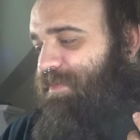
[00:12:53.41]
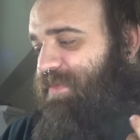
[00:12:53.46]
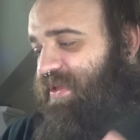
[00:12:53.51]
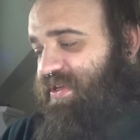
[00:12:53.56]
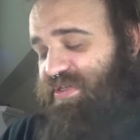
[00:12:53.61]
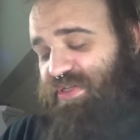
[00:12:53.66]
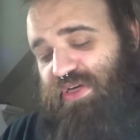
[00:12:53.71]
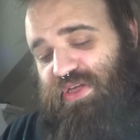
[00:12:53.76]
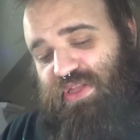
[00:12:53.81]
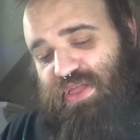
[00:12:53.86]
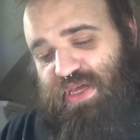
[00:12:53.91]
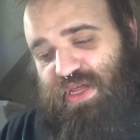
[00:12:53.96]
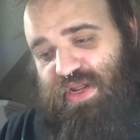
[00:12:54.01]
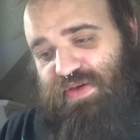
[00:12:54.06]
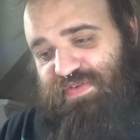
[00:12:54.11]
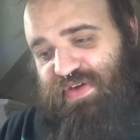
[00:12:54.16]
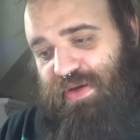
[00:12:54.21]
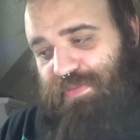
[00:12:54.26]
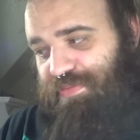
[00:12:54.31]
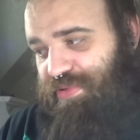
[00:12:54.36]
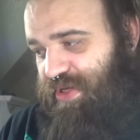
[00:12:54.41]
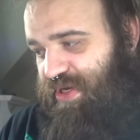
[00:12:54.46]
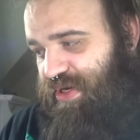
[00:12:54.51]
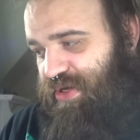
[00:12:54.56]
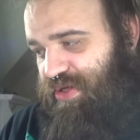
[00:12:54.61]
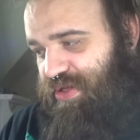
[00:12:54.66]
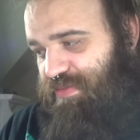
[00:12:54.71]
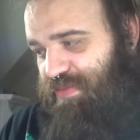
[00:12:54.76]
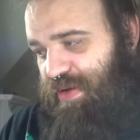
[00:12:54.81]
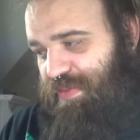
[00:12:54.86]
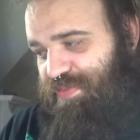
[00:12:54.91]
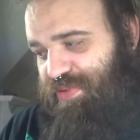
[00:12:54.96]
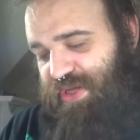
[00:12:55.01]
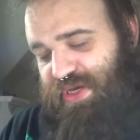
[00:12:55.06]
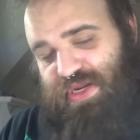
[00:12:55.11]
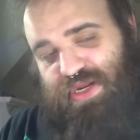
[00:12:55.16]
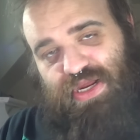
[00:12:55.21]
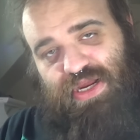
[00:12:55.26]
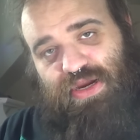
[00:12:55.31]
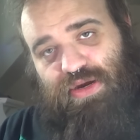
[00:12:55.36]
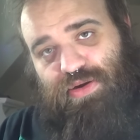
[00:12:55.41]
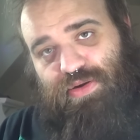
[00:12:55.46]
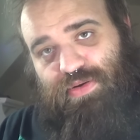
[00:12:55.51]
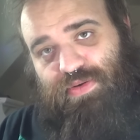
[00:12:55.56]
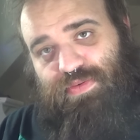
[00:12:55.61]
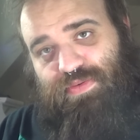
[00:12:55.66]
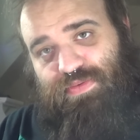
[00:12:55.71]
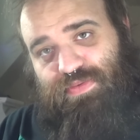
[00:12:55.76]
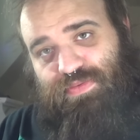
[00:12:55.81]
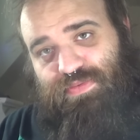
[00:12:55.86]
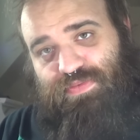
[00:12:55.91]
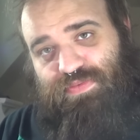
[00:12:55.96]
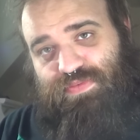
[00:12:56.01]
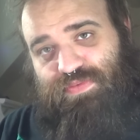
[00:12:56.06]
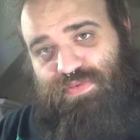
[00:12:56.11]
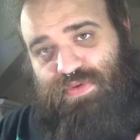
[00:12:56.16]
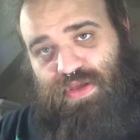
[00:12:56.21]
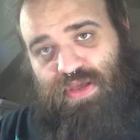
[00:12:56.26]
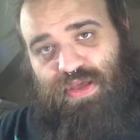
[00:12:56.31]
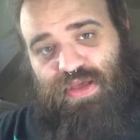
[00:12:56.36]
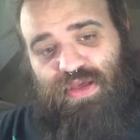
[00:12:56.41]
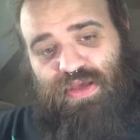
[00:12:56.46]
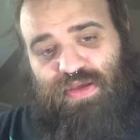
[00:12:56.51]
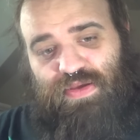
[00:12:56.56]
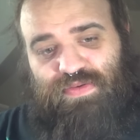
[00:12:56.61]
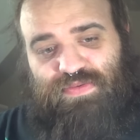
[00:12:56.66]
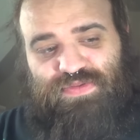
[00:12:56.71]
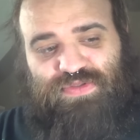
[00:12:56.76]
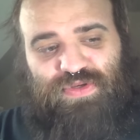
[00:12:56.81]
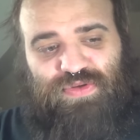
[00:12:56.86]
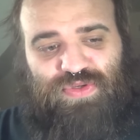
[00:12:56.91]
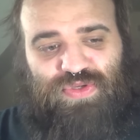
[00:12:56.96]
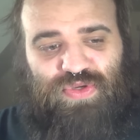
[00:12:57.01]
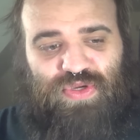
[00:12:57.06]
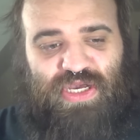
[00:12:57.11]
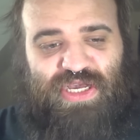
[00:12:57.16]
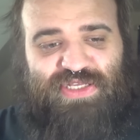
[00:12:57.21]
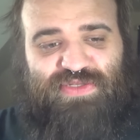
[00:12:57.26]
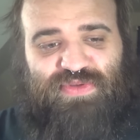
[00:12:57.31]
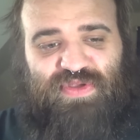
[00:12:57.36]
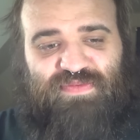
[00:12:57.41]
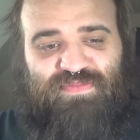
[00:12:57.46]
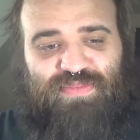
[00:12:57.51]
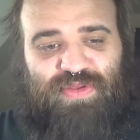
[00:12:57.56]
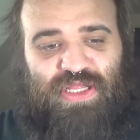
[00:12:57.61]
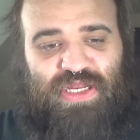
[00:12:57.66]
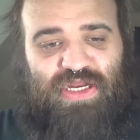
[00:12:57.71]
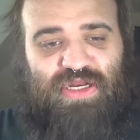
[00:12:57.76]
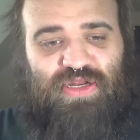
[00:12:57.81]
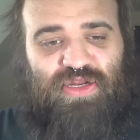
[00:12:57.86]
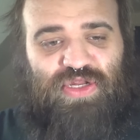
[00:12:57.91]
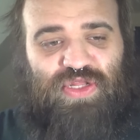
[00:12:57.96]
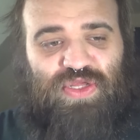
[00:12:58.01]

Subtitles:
Until then, I've got plenty on my plate here. So you guys will have plenty to